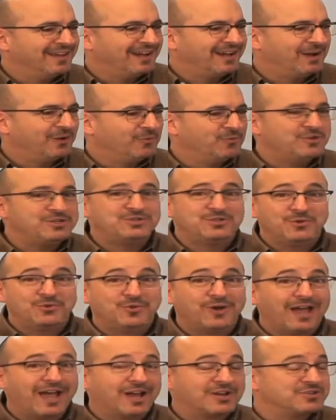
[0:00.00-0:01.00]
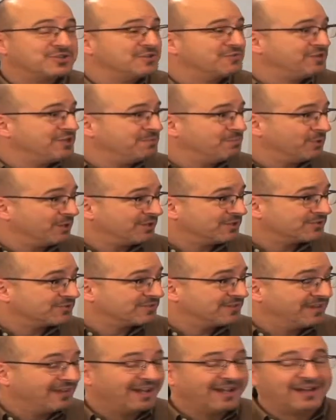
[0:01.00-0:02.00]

uh, we do actually read books.